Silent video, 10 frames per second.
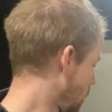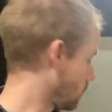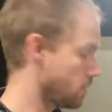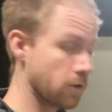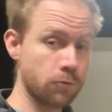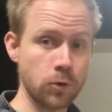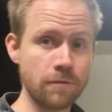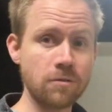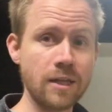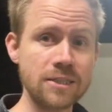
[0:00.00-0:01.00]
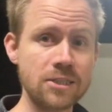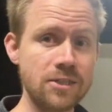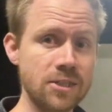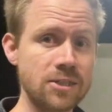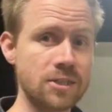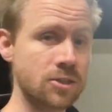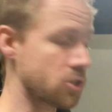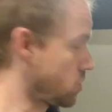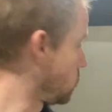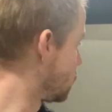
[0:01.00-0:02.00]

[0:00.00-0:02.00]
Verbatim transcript: Uh, if you have less distance to